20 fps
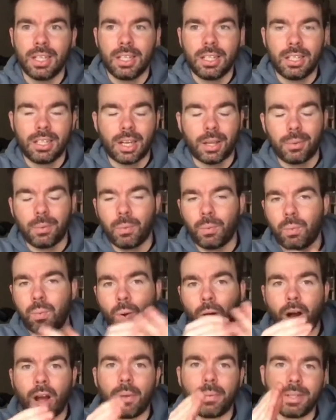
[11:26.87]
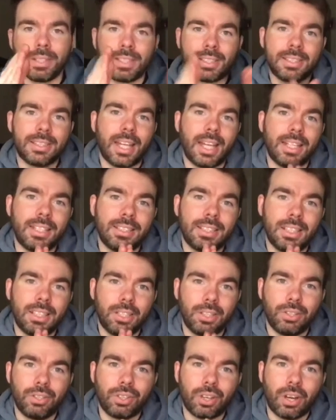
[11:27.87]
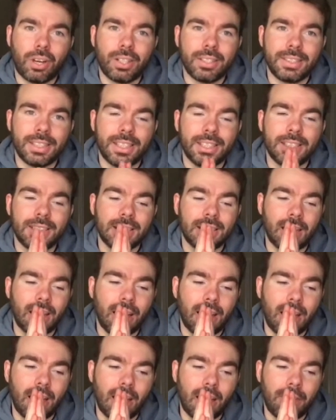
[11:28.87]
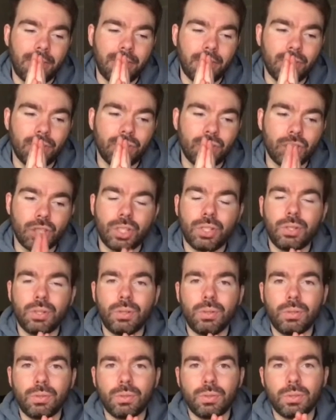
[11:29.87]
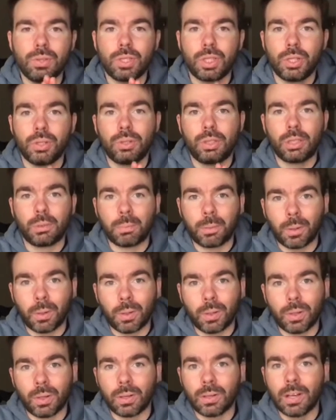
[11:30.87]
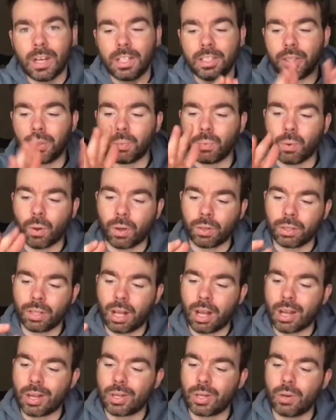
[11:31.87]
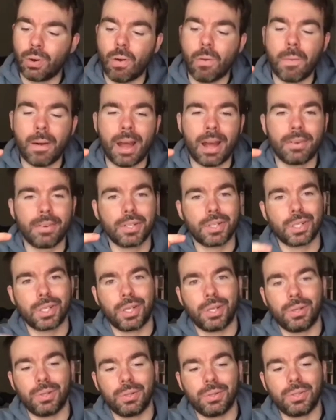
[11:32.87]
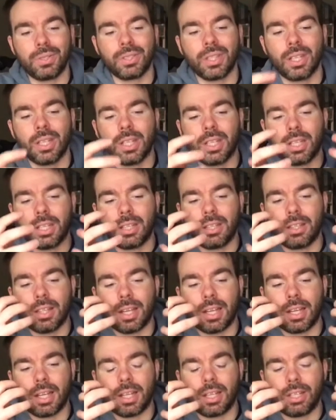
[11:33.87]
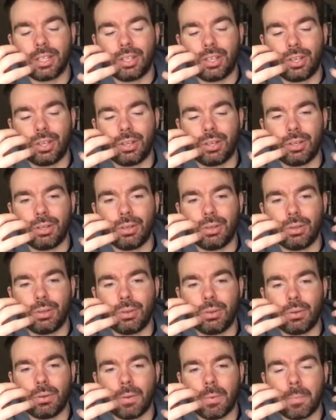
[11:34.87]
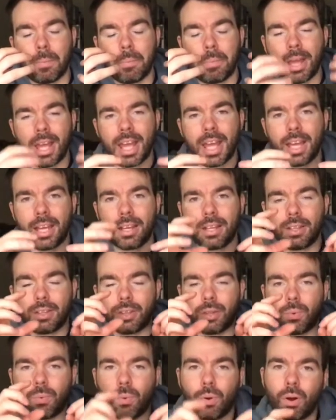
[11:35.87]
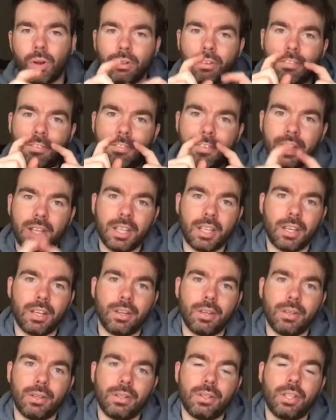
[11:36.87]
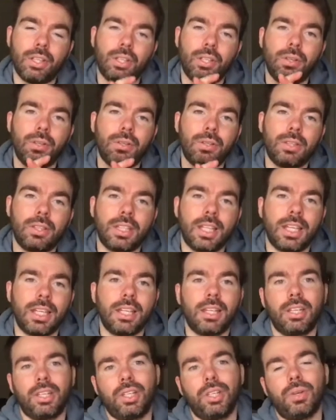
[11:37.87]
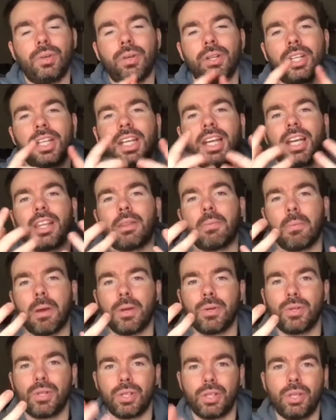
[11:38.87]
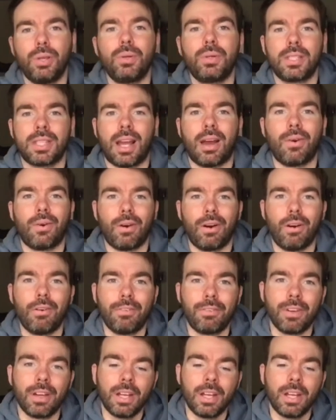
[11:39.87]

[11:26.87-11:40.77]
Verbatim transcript: you know, what I would say to you guys is that if you do do sport and you want a cool pair of shoes that you pick the one for you that you think you're going to get the most use out of.